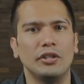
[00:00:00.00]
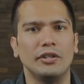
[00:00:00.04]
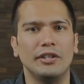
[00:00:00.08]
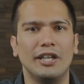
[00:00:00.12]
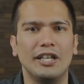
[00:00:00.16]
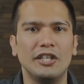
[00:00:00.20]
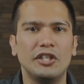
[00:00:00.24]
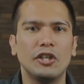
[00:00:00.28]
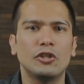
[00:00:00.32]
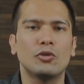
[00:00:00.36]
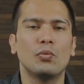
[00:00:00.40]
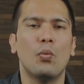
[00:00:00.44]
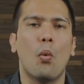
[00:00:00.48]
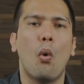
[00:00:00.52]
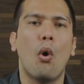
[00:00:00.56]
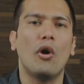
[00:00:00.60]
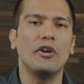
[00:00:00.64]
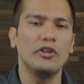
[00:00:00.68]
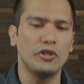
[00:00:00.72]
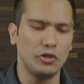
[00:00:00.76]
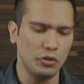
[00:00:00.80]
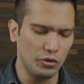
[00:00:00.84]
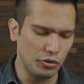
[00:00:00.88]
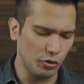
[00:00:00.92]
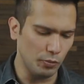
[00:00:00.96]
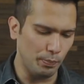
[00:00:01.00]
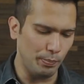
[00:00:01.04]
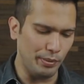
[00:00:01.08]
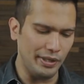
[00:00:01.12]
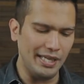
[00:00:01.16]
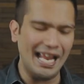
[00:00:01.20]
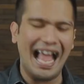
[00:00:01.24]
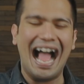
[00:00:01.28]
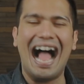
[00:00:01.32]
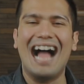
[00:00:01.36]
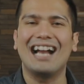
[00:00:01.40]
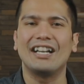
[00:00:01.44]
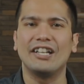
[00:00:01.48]
They just want you to
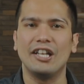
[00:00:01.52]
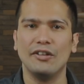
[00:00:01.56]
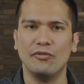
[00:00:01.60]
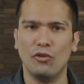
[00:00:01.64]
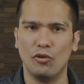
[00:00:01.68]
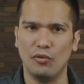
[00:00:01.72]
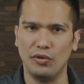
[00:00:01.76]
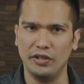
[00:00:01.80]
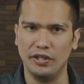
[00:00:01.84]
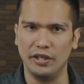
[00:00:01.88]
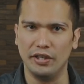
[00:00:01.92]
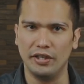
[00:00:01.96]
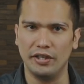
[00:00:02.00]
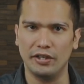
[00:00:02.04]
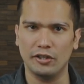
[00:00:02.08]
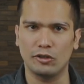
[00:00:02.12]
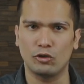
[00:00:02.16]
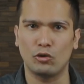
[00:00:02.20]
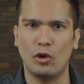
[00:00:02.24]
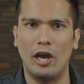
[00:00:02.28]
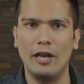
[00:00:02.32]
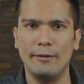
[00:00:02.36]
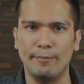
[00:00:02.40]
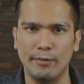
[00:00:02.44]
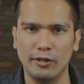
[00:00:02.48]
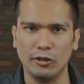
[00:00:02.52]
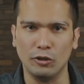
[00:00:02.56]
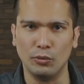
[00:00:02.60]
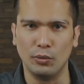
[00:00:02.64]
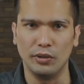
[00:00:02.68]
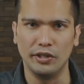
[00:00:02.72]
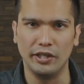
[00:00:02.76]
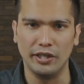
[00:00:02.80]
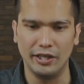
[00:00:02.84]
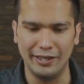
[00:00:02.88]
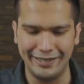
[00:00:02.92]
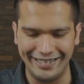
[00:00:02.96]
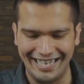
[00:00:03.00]
be active over there, swiping over
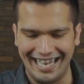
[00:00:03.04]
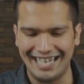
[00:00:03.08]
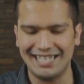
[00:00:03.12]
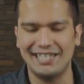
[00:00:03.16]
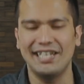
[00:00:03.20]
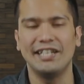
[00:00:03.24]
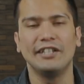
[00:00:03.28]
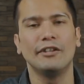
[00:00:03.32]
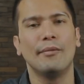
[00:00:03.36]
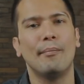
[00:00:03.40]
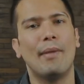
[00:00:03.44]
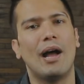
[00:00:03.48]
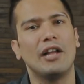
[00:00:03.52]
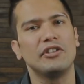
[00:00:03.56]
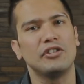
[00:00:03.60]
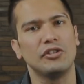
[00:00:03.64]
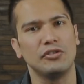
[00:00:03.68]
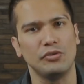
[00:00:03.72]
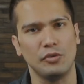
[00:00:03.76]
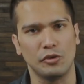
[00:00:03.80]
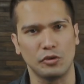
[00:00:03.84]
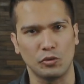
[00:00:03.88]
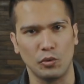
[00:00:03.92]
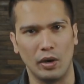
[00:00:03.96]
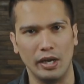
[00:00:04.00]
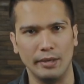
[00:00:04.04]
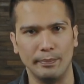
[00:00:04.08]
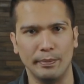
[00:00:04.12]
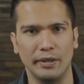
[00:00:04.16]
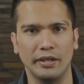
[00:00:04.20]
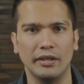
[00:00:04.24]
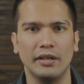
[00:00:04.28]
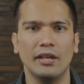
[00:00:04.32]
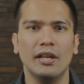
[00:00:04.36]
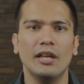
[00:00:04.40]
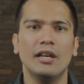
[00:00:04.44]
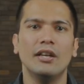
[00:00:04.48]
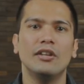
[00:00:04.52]
there, texting the matches you're
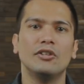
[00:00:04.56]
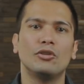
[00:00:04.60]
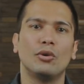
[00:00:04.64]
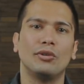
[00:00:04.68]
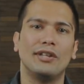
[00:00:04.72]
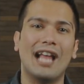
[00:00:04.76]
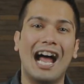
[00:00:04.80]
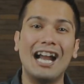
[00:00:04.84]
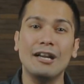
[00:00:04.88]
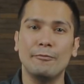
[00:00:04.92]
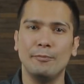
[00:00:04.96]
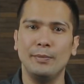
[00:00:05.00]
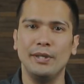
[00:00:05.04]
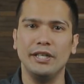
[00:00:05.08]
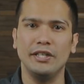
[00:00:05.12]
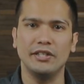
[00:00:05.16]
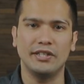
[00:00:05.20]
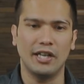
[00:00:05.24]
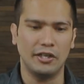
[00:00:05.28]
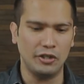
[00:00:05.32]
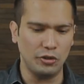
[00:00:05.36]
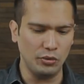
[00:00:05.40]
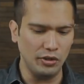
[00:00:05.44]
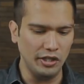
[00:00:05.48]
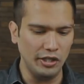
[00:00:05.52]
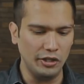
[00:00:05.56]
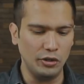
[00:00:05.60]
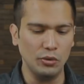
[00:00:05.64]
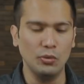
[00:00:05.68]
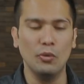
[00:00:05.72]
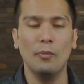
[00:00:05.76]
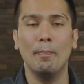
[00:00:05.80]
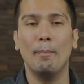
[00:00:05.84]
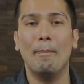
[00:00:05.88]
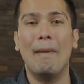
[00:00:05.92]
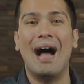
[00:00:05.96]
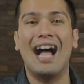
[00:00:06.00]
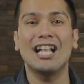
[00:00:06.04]
swiping. So that means that you need
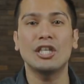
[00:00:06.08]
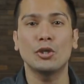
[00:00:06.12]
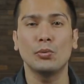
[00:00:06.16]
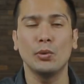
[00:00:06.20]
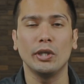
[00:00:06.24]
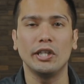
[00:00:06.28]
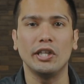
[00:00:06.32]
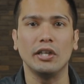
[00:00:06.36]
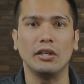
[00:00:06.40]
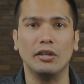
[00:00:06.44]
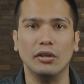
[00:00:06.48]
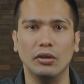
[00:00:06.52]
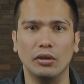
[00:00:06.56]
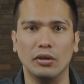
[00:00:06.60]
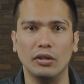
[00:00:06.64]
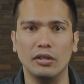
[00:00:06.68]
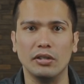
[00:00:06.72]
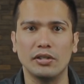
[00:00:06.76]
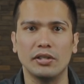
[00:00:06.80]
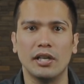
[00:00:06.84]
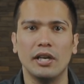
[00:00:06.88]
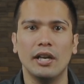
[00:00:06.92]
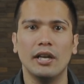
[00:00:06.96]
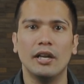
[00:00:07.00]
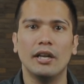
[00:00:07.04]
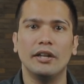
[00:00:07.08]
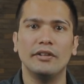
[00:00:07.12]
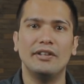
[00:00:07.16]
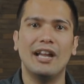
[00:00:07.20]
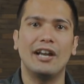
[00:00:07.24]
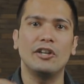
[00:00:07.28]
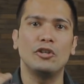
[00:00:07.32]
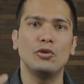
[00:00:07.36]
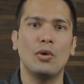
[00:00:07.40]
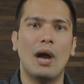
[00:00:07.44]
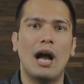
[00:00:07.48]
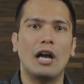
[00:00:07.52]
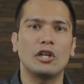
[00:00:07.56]
to match with the girls
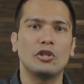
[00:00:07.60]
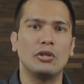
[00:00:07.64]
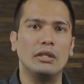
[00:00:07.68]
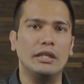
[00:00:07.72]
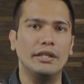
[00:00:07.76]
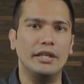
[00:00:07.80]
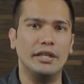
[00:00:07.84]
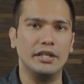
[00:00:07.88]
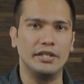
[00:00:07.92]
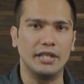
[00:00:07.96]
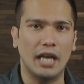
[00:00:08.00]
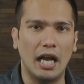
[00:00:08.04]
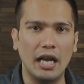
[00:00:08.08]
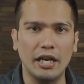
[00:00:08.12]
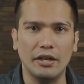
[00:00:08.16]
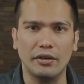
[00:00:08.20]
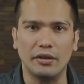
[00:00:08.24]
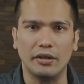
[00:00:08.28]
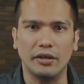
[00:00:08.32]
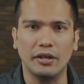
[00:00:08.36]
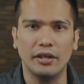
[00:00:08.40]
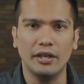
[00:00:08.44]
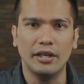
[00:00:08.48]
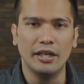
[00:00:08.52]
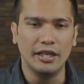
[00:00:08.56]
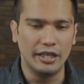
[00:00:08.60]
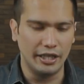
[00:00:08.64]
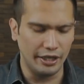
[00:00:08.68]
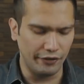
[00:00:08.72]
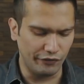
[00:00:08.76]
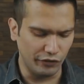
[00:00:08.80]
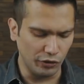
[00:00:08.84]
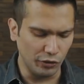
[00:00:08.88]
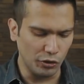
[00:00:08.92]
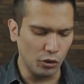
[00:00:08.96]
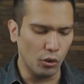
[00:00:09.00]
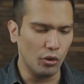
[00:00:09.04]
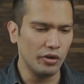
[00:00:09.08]
that you actually desire. If
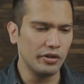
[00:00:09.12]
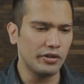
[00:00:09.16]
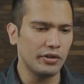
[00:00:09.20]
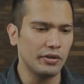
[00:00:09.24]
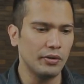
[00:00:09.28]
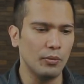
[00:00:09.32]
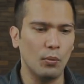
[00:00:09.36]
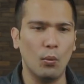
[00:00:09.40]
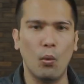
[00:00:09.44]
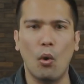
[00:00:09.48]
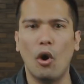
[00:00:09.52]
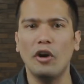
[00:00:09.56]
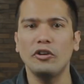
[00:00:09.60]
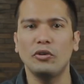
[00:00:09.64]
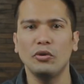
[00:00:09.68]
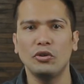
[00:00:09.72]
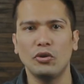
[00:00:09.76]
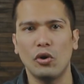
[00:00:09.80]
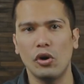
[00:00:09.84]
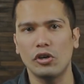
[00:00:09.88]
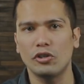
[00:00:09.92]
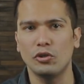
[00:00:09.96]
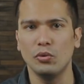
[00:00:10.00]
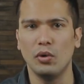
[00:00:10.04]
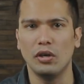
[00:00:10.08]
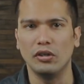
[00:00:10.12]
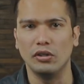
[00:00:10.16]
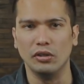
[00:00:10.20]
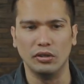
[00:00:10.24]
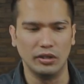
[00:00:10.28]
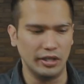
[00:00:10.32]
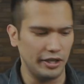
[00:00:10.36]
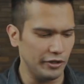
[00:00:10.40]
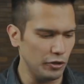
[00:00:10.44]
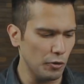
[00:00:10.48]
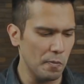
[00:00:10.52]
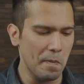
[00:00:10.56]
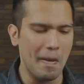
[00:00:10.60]
you don't want to talk to a girl
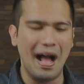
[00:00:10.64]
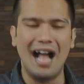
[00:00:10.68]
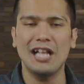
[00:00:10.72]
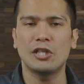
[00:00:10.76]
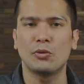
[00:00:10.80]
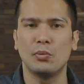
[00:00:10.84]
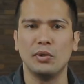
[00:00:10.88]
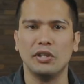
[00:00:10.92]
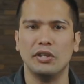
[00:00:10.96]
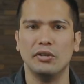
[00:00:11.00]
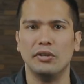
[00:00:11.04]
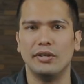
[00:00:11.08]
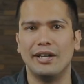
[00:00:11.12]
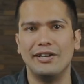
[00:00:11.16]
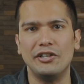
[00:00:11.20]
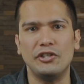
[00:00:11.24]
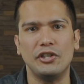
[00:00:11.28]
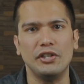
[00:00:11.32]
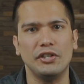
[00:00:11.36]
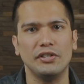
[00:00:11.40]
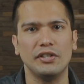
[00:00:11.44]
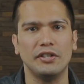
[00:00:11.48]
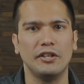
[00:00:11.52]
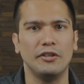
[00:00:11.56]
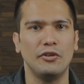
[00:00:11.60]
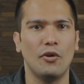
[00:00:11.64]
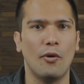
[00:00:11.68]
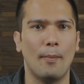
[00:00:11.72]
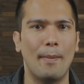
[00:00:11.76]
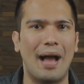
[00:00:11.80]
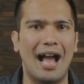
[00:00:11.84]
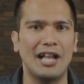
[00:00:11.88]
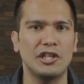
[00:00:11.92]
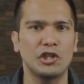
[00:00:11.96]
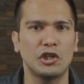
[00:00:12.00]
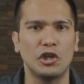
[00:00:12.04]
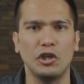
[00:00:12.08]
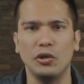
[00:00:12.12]
and you match with her and she's in your
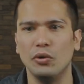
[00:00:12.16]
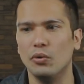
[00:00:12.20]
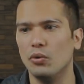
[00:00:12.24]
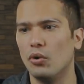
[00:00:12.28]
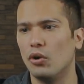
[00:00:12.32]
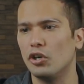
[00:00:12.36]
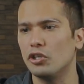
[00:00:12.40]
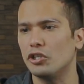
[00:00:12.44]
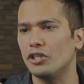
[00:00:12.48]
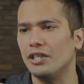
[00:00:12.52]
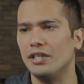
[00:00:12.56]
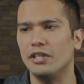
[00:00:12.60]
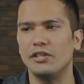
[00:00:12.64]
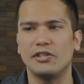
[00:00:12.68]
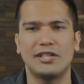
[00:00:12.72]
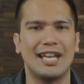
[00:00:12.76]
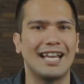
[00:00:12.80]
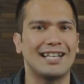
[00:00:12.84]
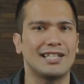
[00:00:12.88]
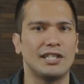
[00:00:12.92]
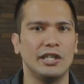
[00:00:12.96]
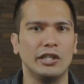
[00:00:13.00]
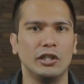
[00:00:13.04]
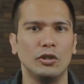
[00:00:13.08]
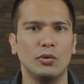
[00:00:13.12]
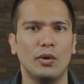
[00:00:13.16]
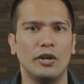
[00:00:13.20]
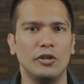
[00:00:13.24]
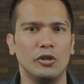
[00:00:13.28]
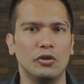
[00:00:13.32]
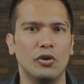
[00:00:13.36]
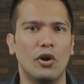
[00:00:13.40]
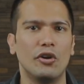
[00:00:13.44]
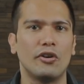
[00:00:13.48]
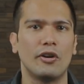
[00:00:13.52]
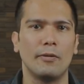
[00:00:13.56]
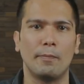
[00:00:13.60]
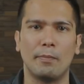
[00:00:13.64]
match queue or she's texting you and you're
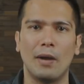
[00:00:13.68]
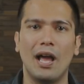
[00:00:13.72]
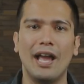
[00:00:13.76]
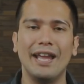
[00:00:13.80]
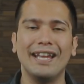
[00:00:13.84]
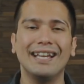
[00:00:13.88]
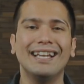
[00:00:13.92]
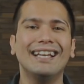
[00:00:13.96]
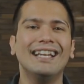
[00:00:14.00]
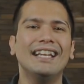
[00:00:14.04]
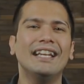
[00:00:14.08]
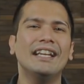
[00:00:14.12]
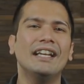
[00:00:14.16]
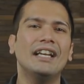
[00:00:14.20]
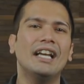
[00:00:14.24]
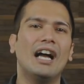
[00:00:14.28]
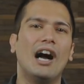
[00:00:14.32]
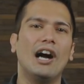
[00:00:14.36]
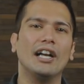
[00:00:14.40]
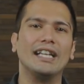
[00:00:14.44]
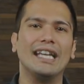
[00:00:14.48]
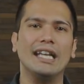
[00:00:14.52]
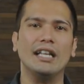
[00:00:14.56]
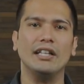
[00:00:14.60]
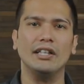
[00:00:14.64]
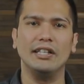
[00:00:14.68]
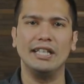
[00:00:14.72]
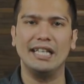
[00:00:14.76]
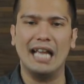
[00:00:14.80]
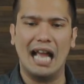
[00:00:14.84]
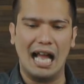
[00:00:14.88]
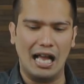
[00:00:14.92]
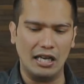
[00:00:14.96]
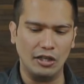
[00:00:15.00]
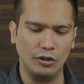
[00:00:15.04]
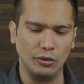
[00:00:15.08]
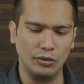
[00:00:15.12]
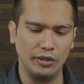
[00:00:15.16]
not replying, again, the
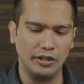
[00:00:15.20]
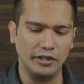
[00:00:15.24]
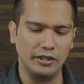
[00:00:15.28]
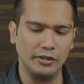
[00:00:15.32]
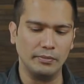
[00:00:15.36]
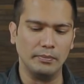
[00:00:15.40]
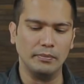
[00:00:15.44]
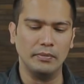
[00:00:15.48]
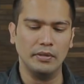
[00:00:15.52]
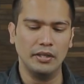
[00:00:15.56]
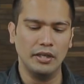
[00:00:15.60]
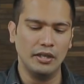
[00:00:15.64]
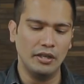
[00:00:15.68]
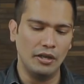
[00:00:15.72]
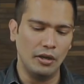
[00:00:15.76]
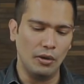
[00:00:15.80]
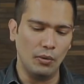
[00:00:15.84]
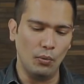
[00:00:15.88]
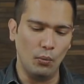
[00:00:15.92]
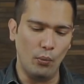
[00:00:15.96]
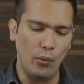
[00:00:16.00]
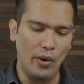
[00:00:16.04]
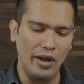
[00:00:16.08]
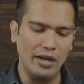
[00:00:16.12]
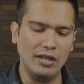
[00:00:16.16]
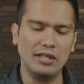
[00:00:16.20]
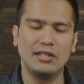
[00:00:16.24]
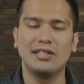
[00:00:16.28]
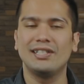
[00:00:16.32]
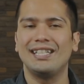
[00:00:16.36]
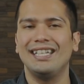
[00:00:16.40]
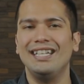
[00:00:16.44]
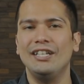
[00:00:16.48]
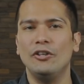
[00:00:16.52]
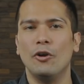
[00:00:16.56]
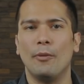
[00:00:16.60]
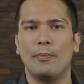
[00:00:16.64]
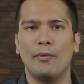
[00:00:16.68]
algorithm will
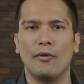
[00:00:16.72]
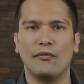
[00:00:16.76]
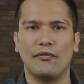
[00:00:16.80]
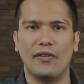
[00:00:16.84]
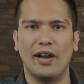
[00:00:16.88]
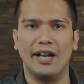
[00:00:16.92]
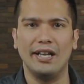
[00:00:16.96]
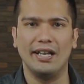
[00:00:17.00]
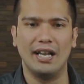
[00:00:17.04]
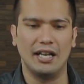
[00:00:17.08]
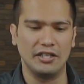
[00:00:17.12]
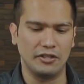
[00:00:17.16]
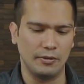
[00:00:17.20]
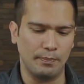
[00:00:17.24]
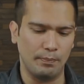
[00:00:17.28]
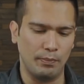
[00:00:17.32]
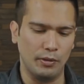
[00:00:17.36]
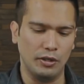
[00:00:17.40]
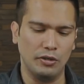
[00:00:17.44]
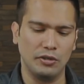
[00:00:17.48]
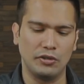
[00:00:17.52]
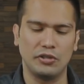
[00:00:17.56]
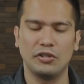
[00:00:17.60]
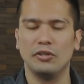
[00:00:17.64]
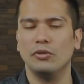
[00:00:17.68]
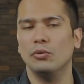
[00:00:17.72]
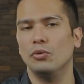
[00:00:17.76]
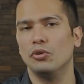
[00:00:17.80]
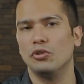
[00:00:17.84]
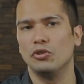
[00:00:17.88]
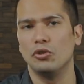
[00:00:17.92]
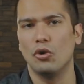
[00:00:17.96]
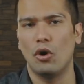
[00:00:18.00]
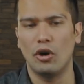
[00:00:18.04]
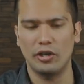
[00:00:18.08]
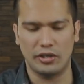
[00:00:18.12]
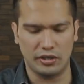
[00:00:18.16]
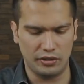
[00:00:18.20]
see your profile as a person who's
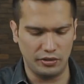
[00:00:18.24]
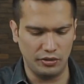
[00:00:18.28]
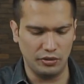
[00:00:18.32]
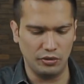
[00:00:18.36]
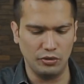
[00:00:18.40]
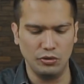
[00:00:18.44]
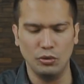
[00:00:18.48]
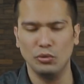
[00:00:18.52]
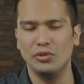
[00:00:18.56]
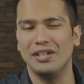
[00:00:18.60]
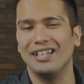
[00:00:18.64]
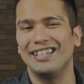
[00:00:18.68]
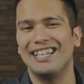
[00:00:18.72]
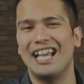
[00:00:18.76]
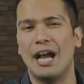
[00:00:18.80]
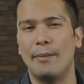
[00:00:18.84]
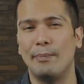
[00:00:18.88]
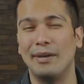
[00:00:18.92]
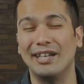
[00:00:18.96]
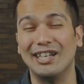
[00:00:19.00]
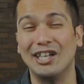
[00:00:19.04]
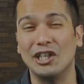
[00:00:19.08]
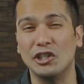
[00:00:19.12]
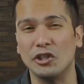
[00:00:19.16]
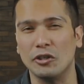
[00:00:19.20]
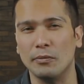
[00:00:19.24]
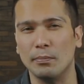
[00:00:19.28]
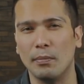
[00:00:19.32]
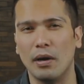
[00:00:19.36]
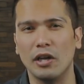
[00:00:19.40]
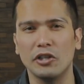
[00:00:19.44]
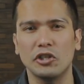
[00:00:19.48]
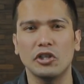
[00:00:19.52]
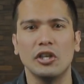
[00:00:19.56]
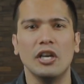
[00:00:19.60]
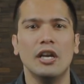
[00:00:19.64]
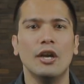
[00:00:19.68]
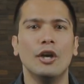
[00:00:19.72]
not using the application
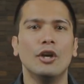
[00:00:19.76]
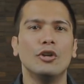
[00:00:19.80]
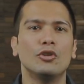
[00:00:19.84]
much.